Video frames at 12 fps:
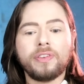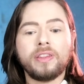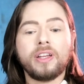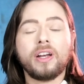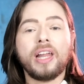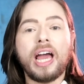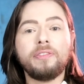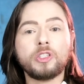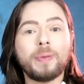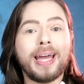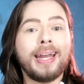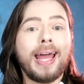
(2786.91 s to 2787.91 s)
and their
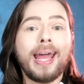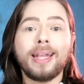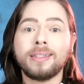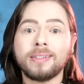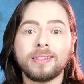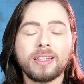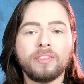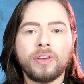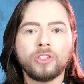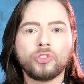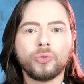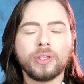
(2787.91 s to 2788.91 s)
lifespan ends
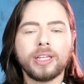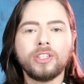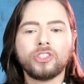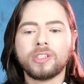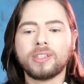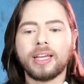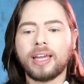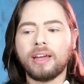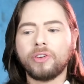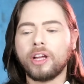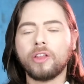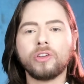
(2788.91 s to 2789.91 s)
eventually, just like
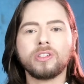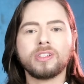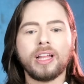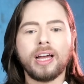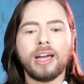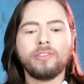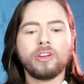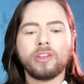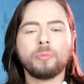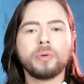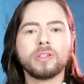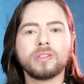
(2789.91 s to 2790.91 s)
every
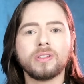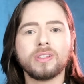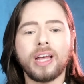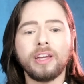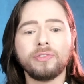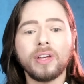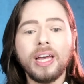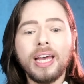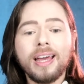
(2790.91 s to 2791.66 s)
other person's life.